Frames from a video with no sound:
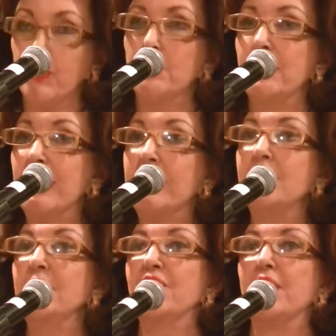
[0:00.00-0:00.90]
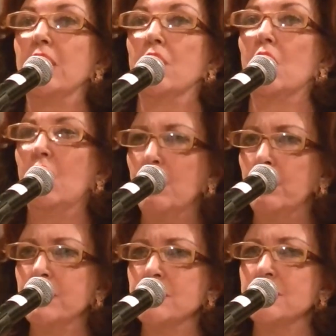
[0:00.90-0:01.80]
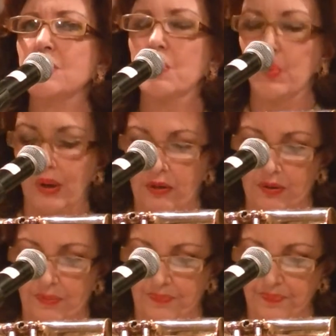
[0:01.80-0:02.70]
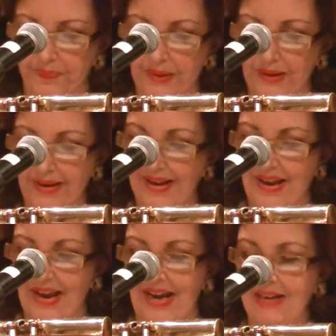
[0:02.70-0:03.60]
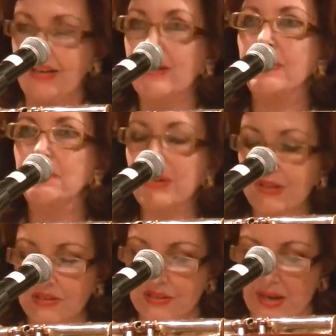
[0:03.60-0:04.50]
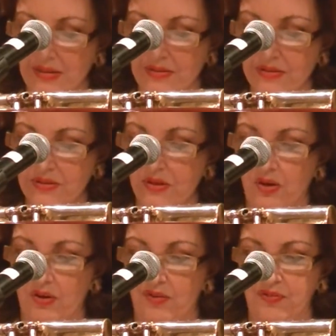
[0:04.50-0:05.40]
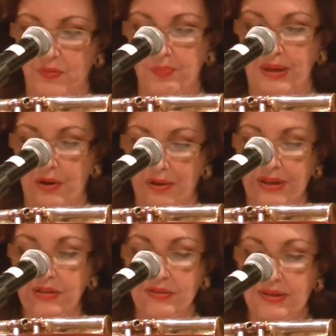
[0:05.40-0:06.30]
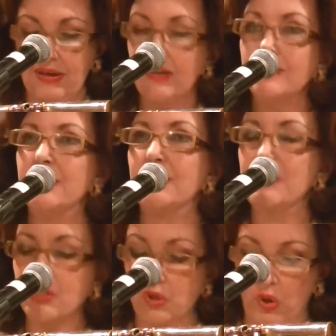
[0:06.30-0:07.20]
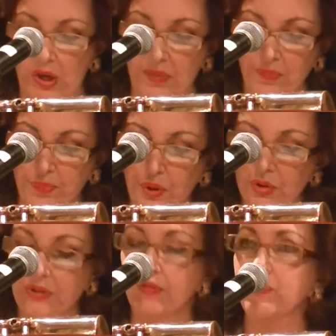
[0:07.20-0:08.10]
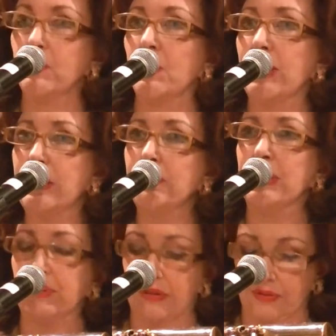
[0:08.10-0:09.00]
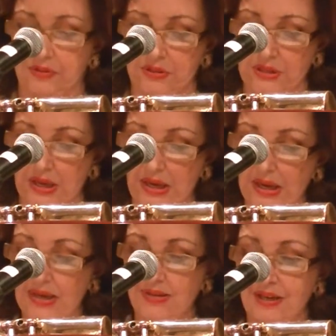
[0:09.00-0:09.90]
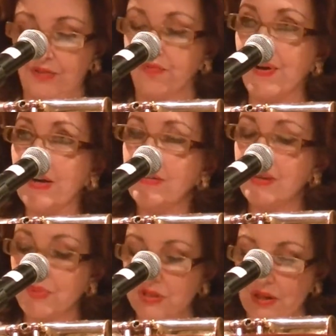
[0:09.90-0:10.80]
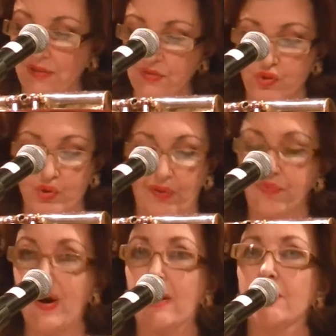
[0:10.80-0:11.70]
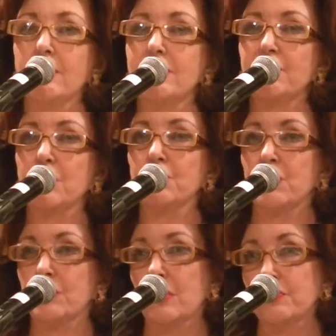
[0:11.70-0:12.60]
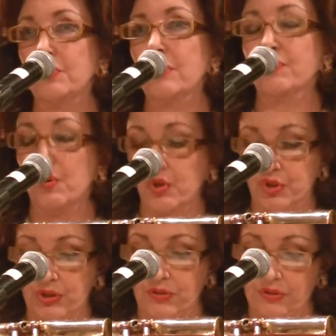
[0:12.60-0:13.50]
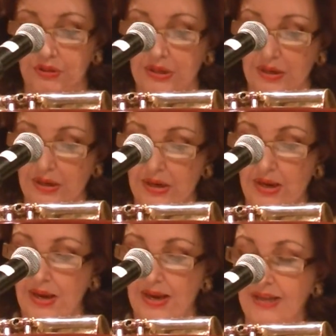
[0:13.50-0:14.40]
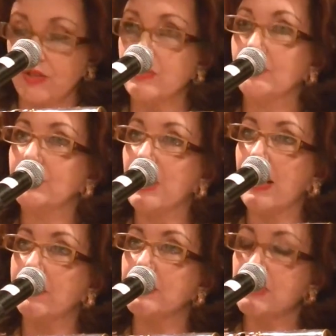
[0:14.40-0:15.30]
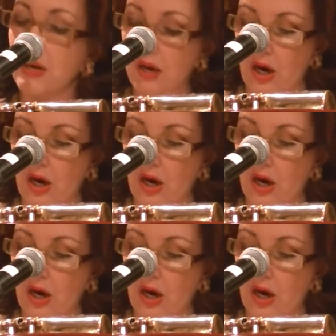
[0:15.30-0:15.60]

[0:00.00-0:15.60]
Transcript: for making me feel always welcome and giving me the sense of belonging that is so important for immigrants that find themselves so far from their country of origin and sometimes